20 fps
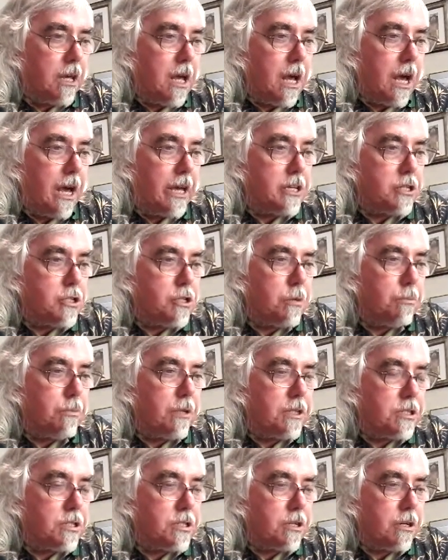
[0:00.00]
I assume
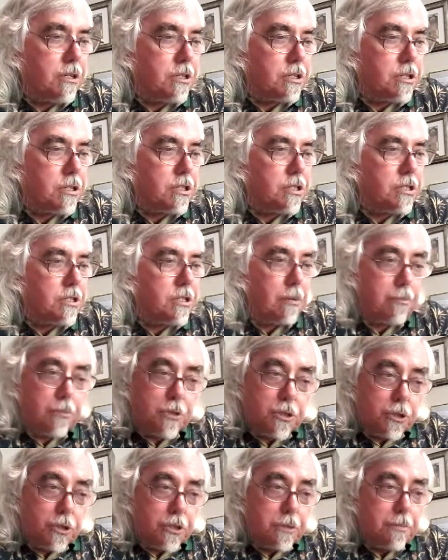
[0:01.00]
that some
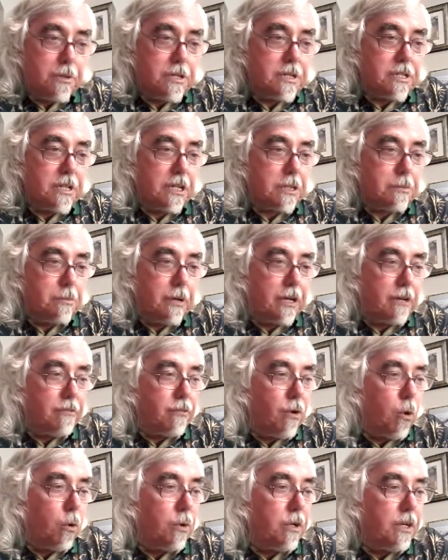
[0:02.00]
church mystics might have
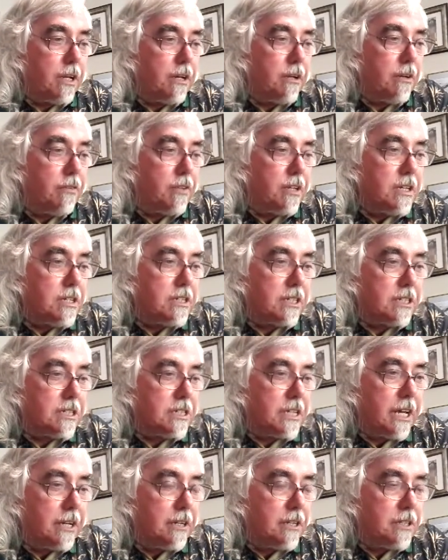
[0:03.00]
honed in on these
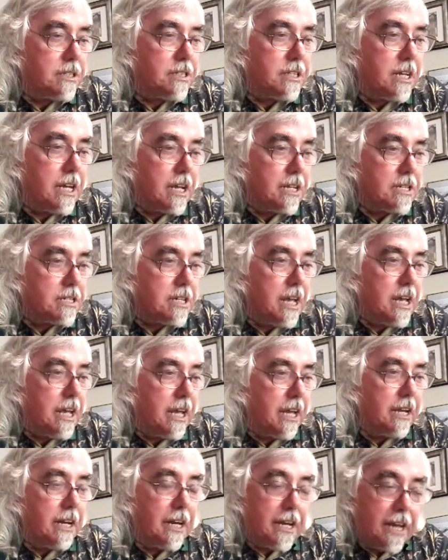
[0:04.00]
extended stays
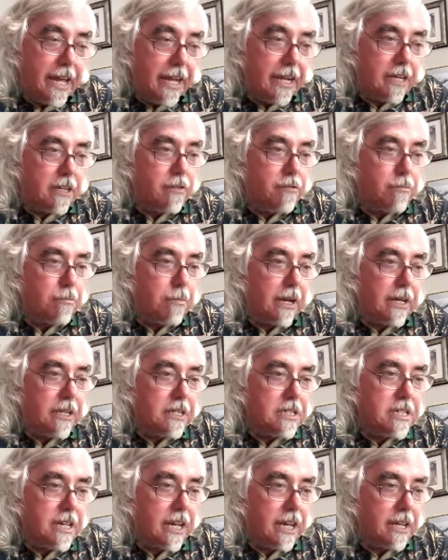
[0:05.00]
in a negative
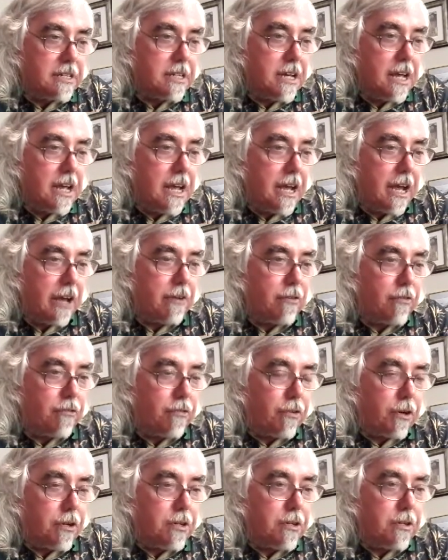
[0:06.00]
mindset and
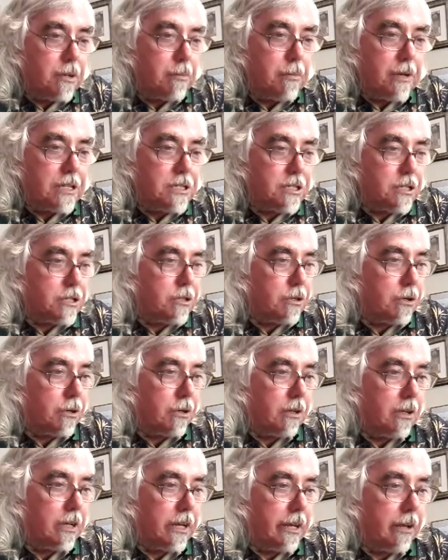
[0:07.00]
referred to them as
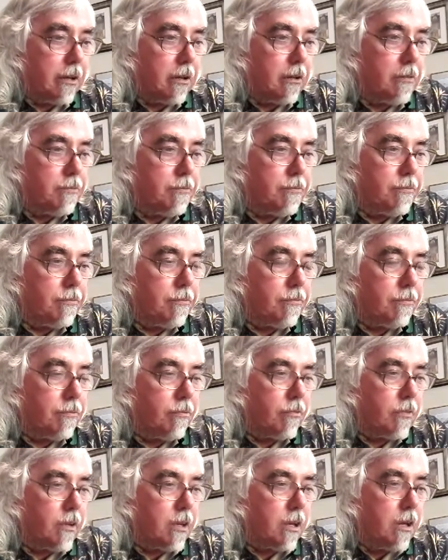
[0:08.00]
eternal hell.
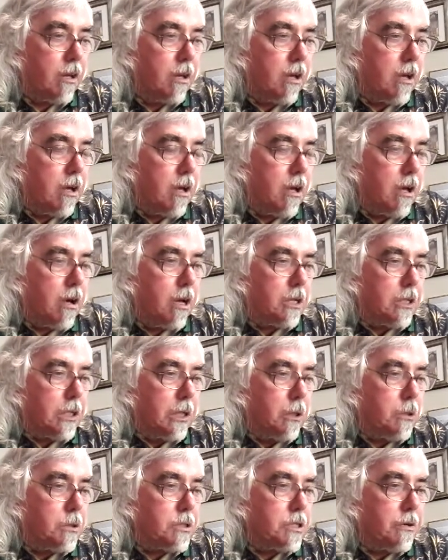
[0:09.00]
On
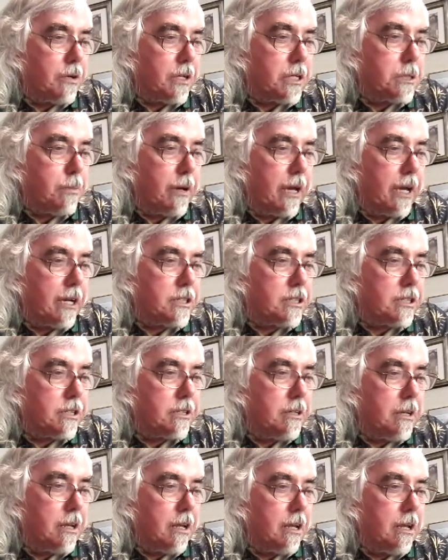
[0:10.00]
closer
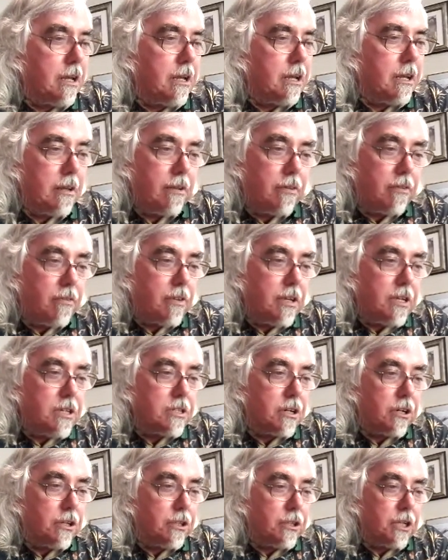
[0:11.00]
inspection, these
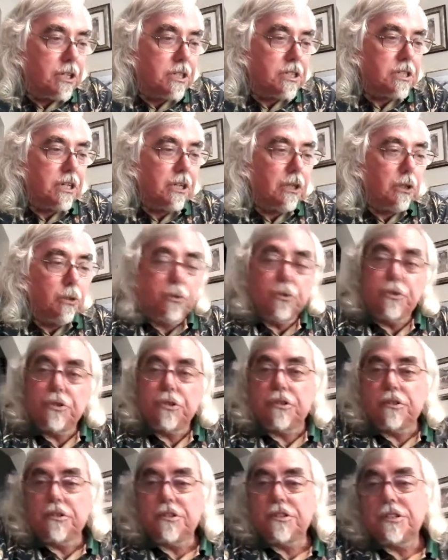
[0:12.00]
are just
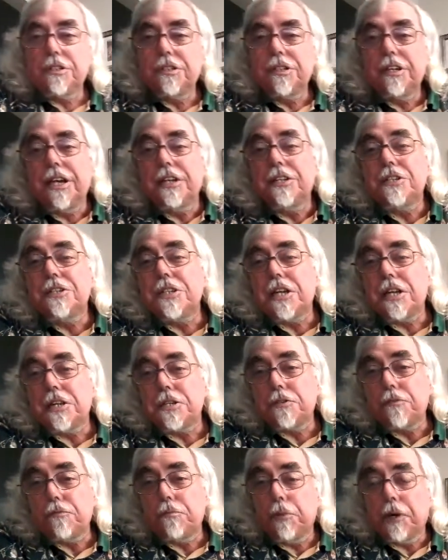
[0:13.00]
illusions and
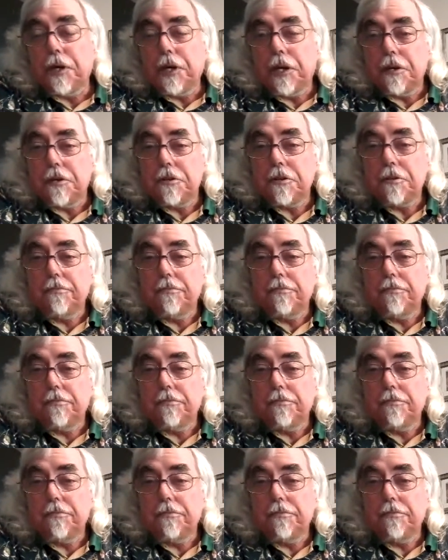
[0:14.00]
states of mind.